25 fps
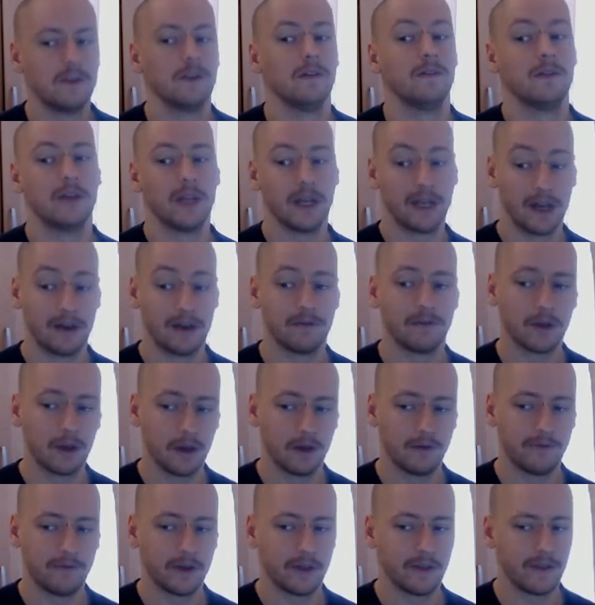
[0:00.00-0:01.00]
you're going to have to
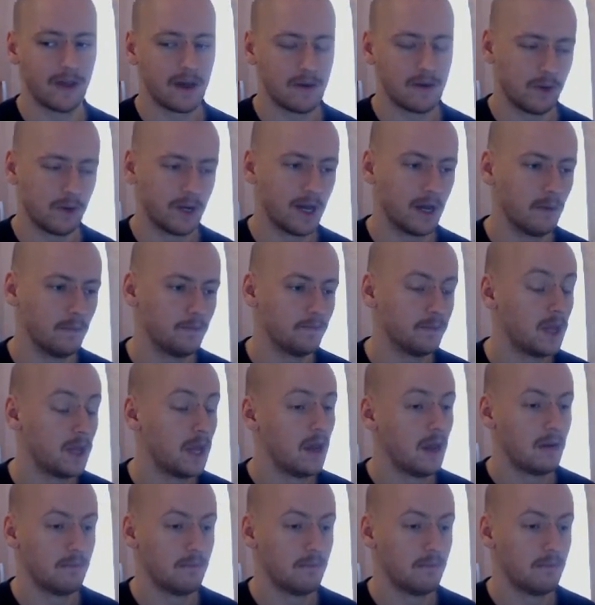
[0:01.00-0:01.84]
go figure that one out.